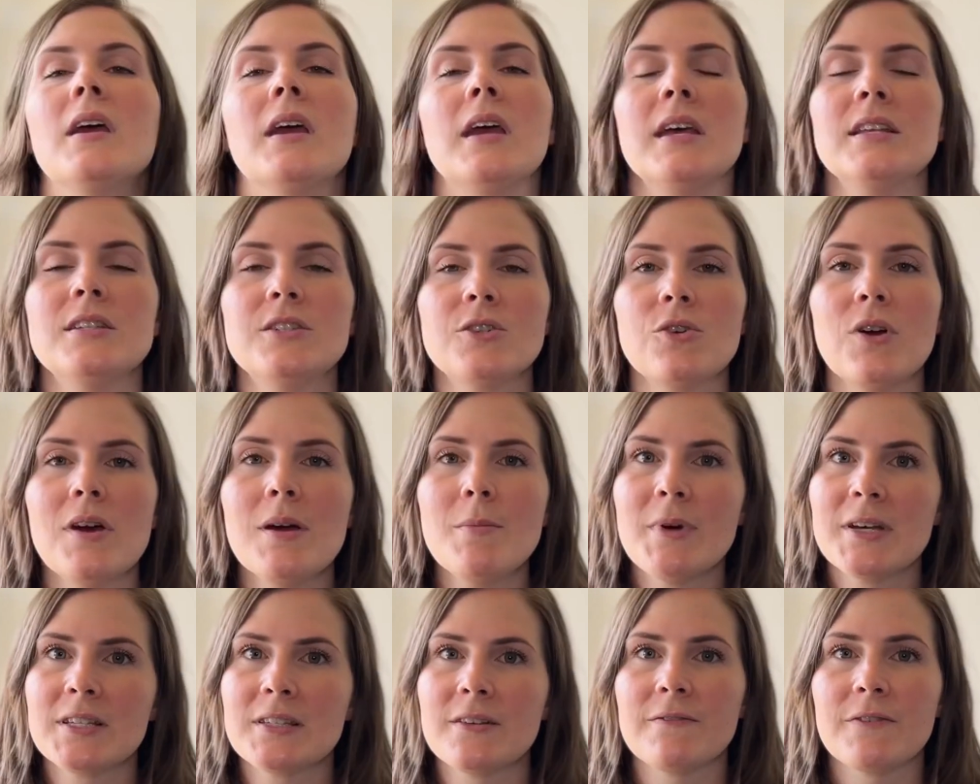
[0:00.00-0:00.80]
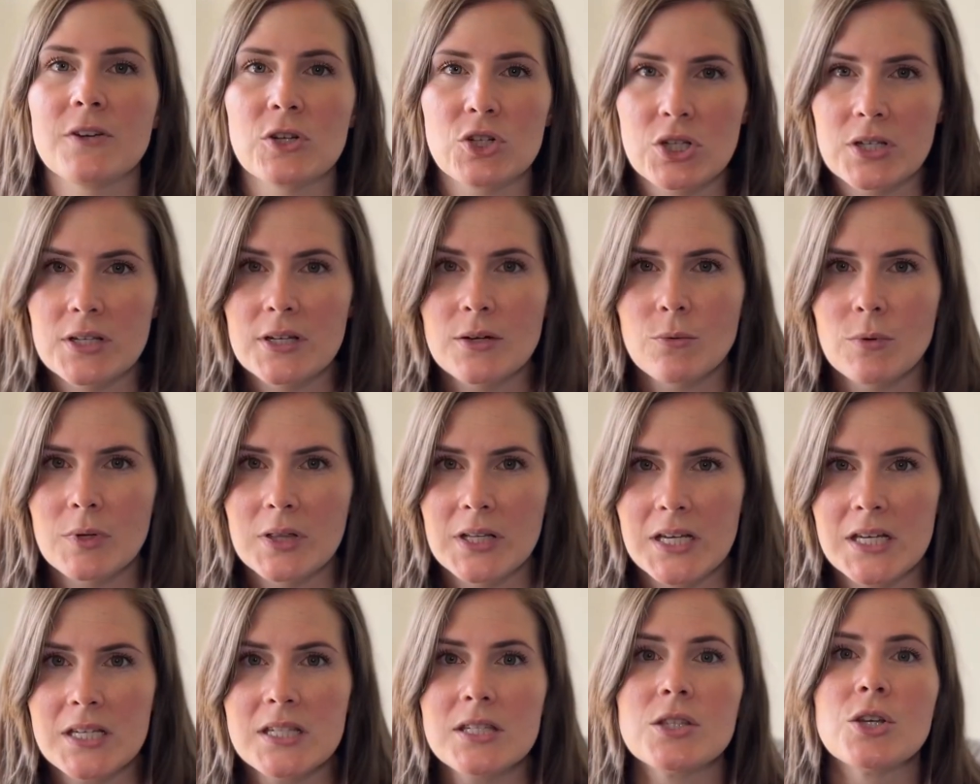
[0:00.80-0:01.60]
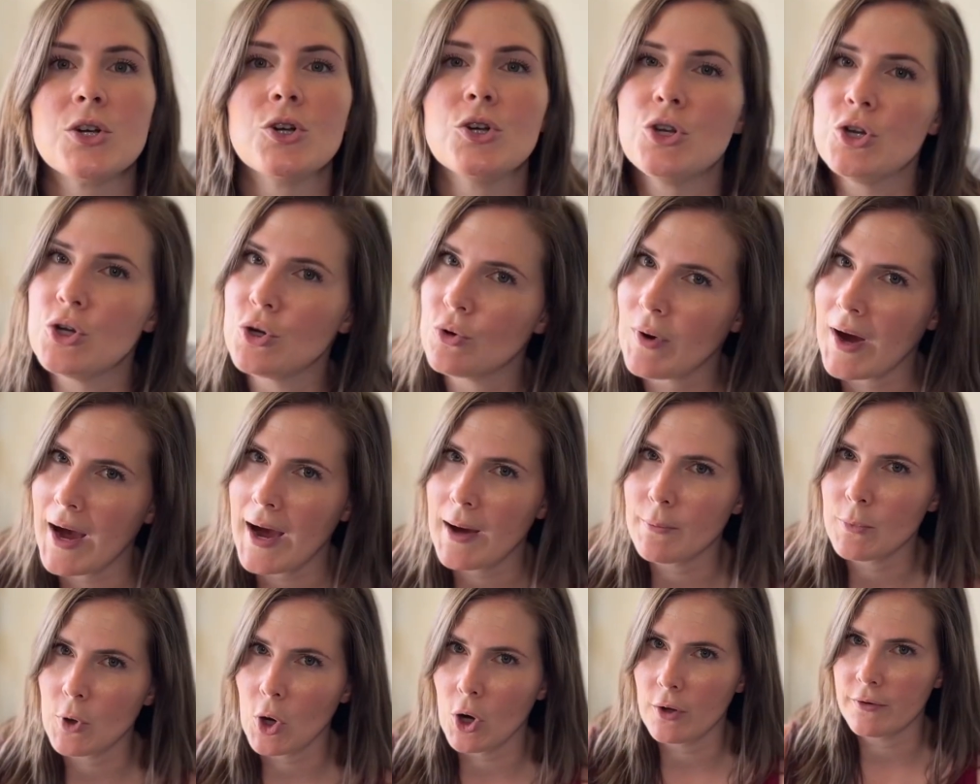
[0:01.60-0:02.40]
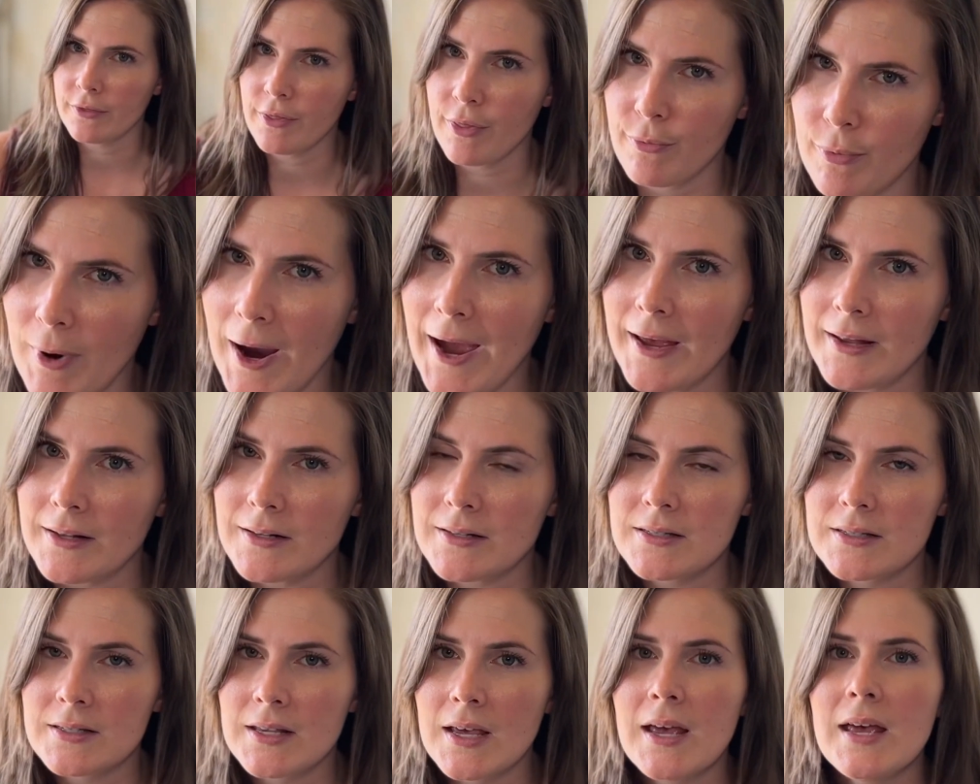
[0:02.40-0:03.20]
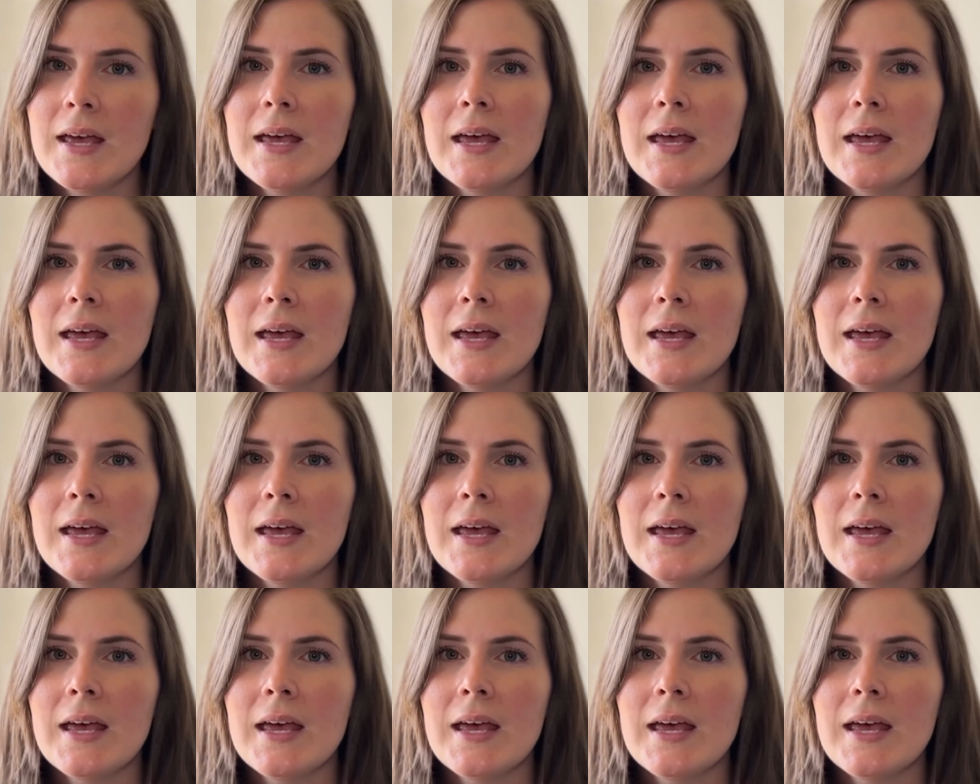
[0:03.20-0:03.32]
Instagram has officially released their new app called Threads.